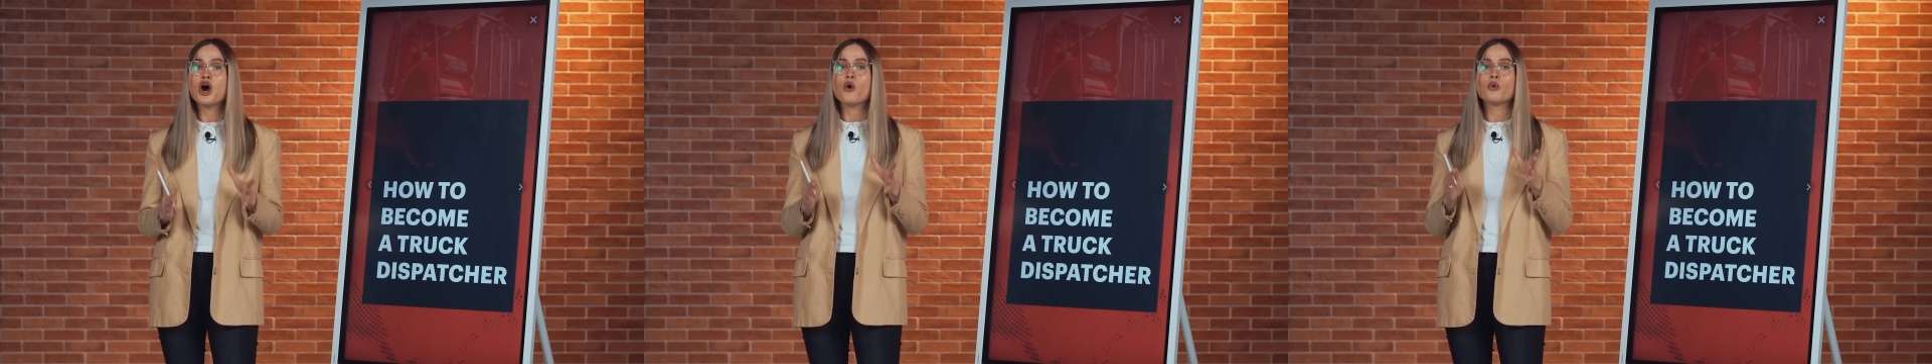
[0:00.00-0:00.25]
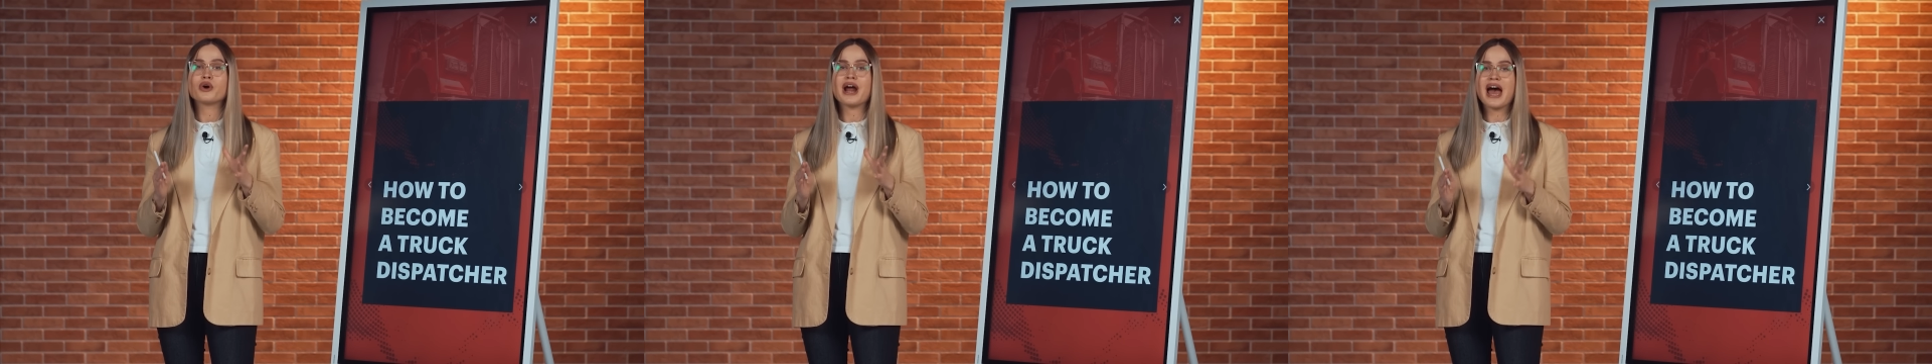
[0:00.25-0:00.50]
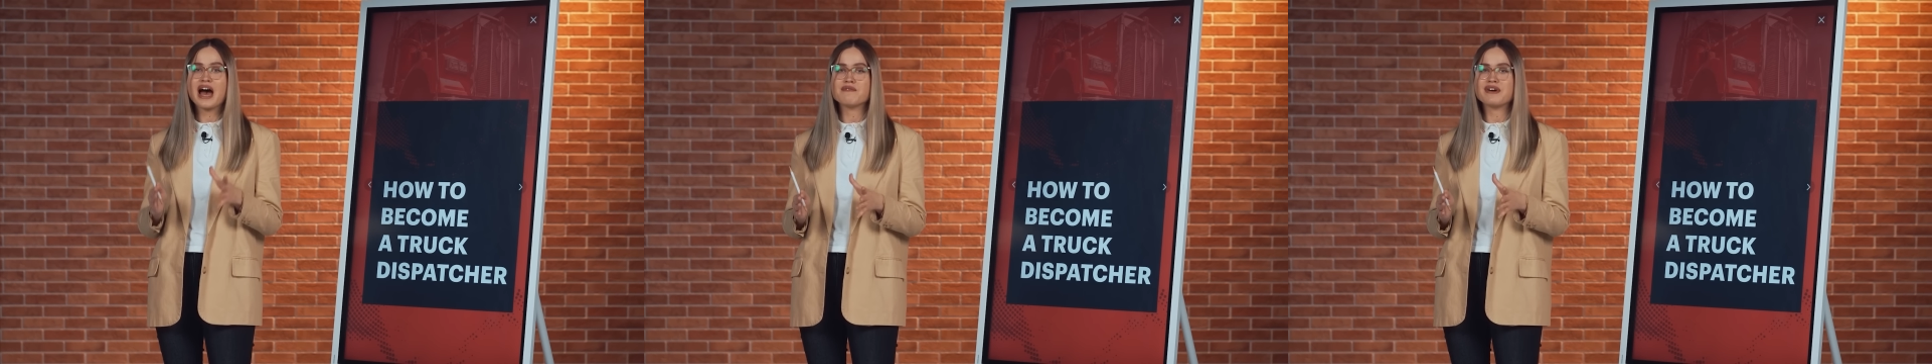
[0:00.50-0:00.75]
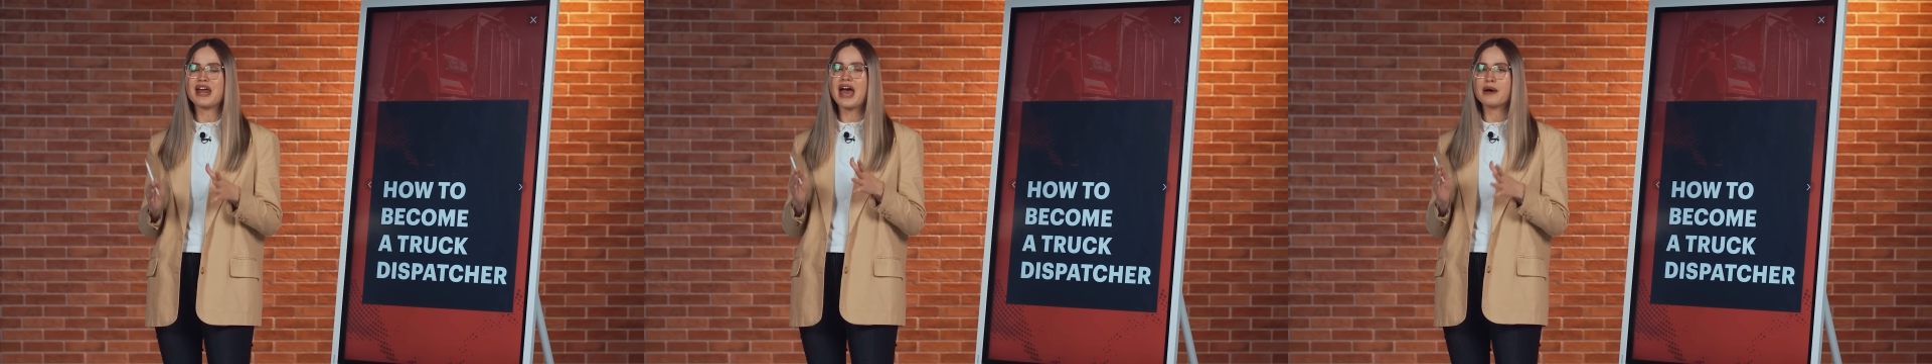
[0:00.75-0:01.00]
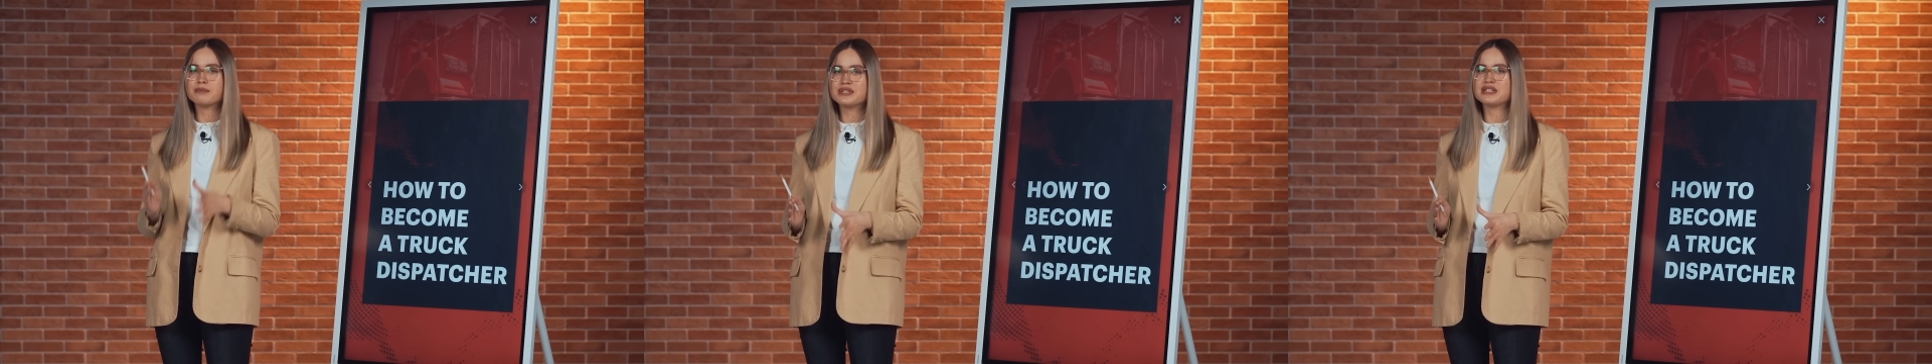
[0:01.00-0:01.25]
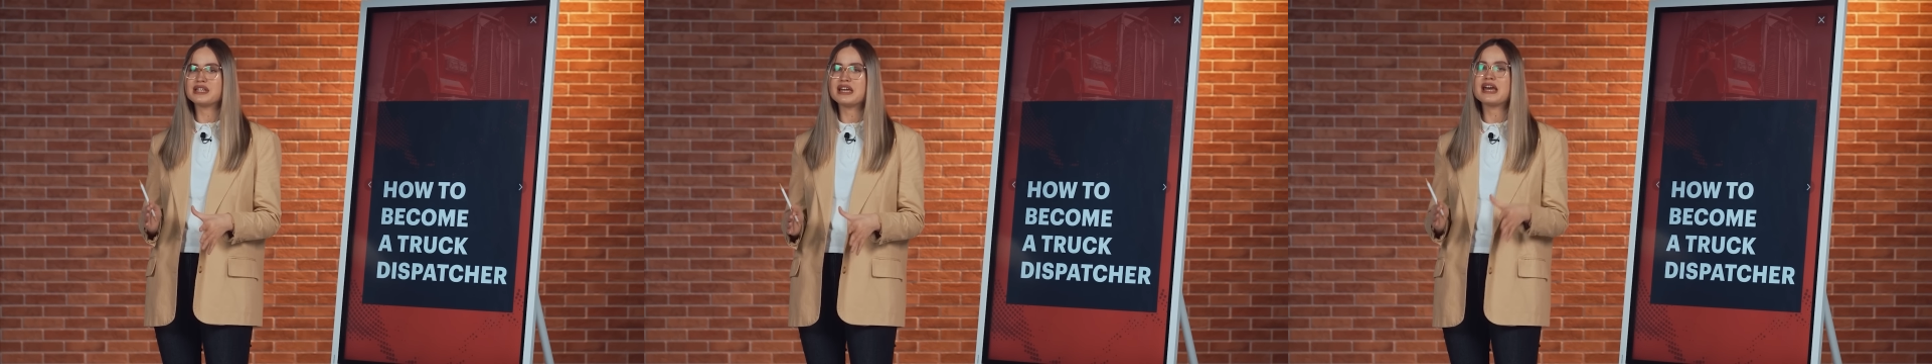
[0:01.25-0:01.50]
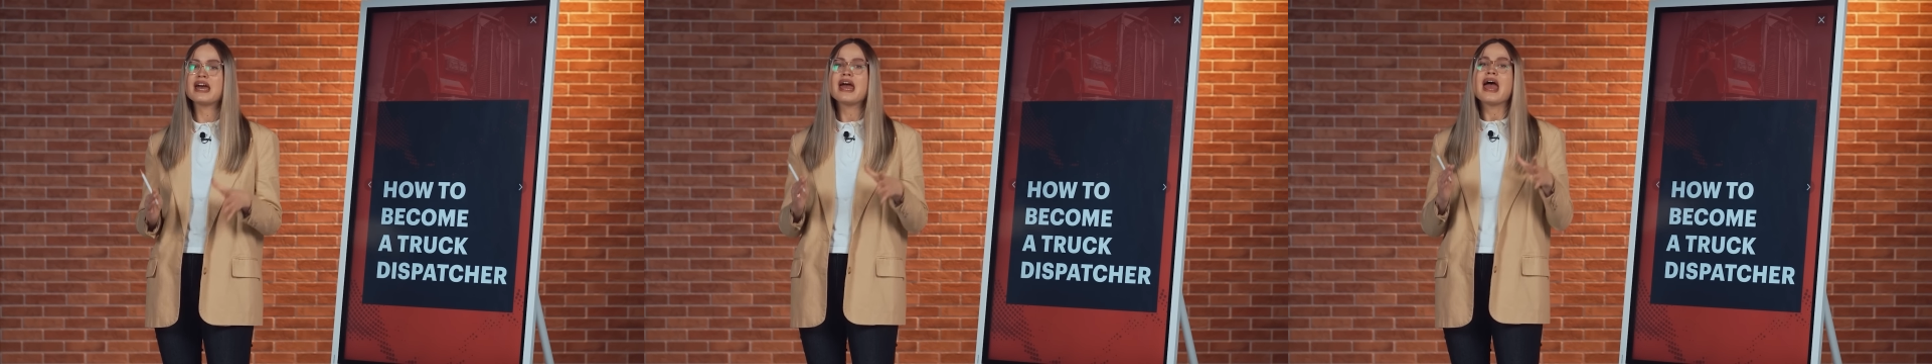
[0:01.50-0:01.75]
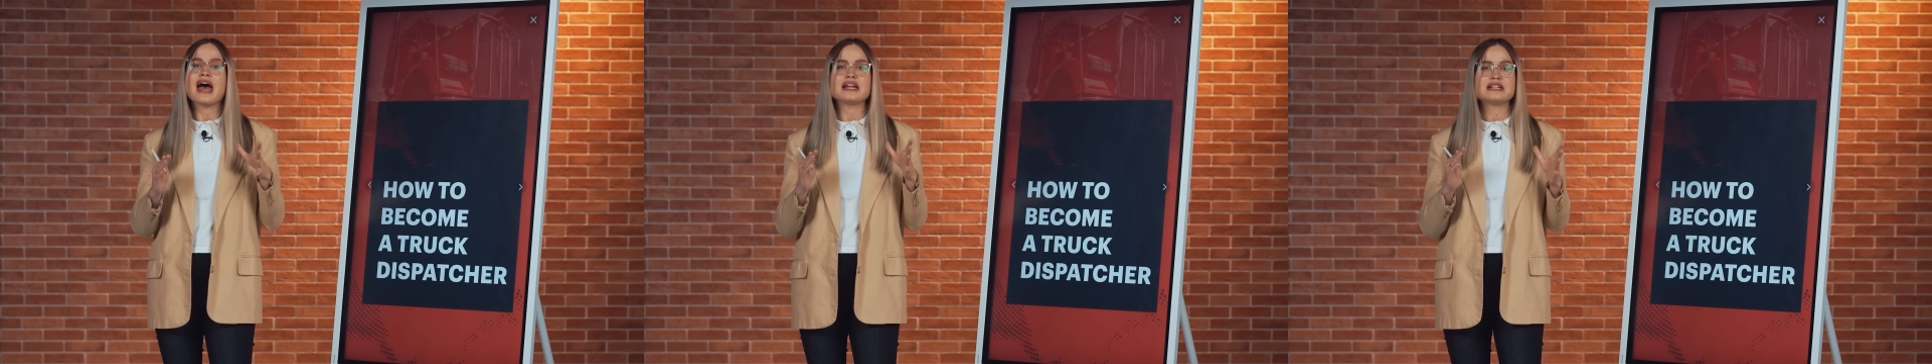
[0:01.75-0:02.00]
or have an MC
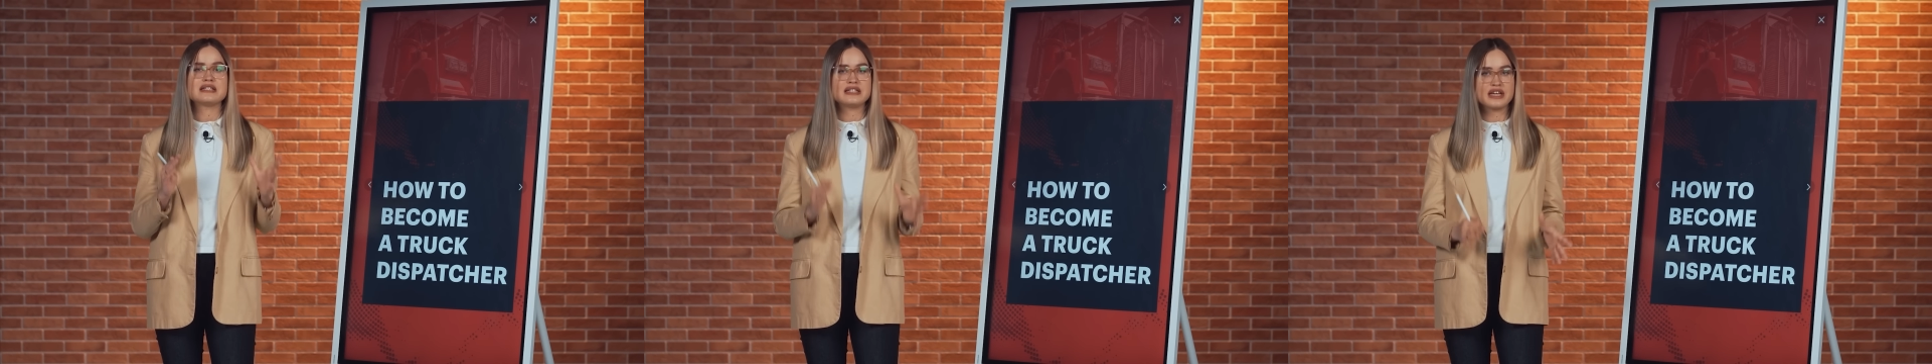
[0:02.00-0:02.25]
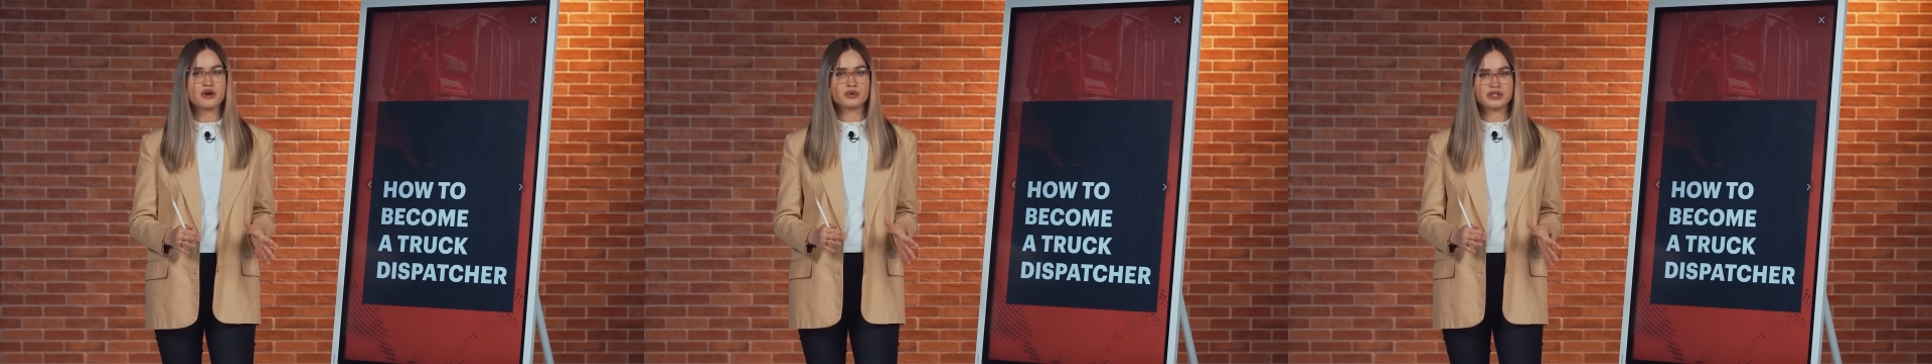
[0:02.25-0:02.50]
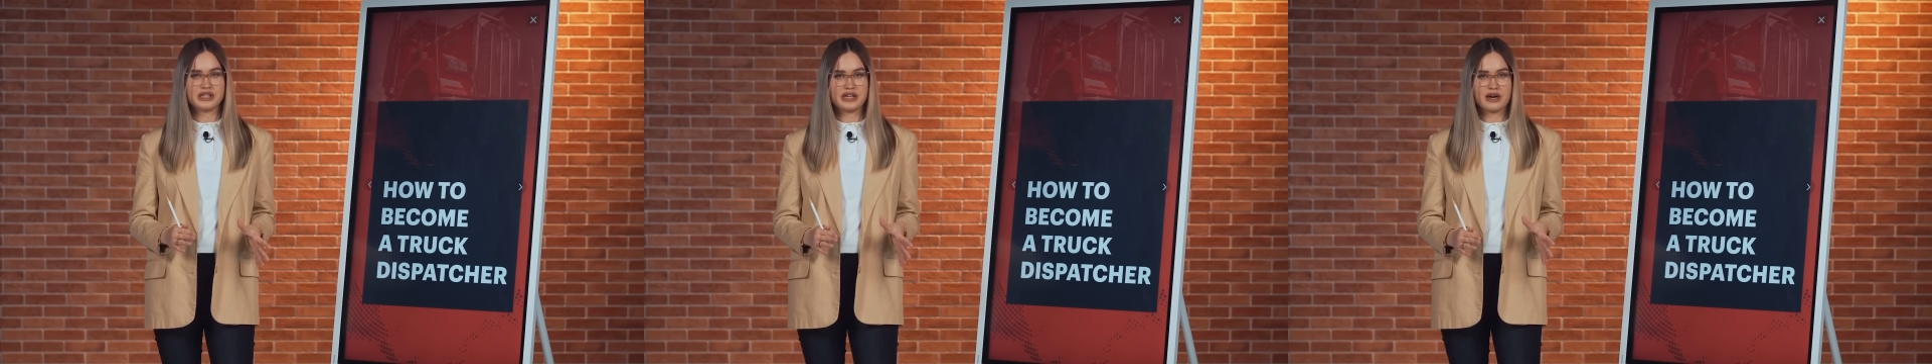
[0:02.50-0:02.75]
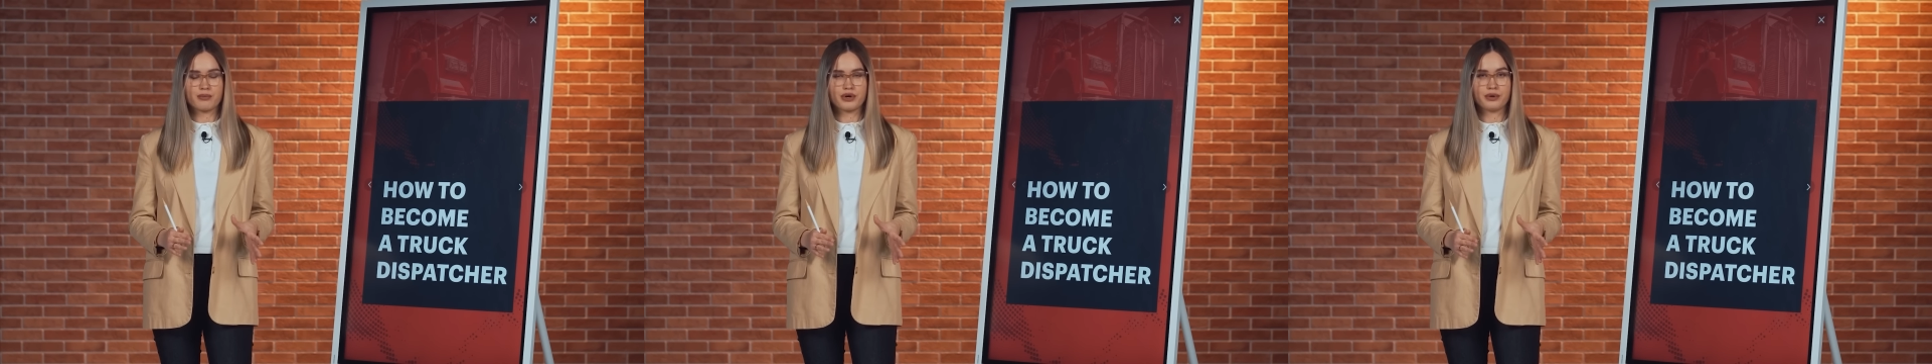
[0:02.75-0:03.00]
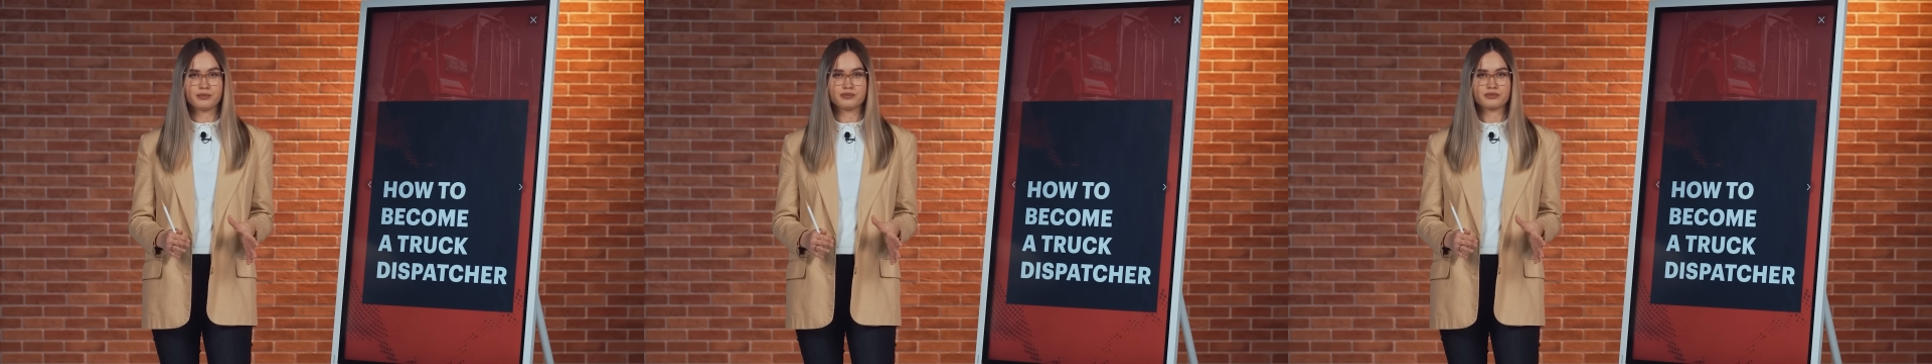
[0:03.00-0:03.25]
and DOT number.